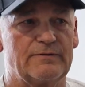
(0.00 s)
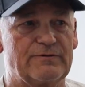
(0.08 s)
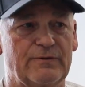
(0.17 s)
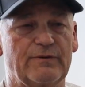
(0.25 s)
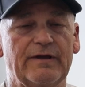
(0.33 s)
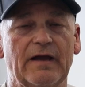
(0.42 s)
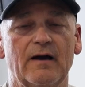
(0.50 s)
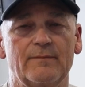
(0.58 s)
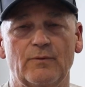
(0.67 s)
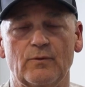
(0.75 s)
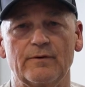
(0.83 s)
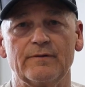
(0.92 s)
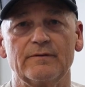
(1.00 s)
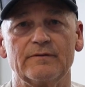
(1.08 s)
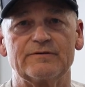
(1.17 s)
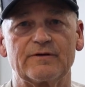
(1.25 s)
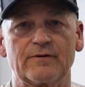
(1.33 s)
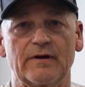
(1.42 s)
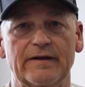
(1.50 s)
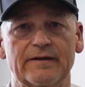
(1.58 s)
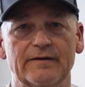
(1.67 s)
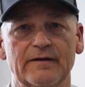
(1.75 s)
to the outboard to crank it